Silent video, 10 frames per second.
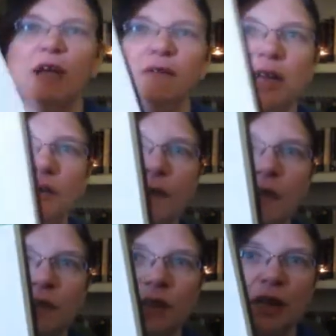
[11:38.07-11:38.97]

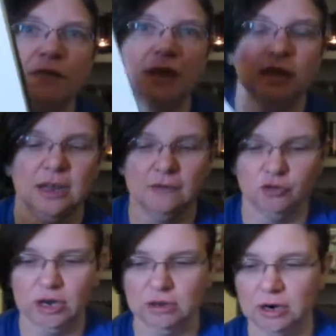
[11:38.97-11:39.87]
$5.95 for that if I didn't have
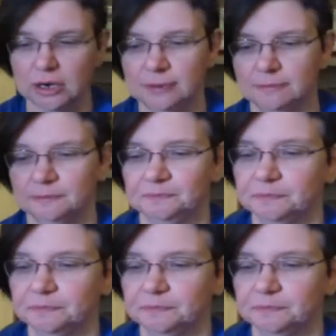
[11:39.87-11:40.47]
trade credit.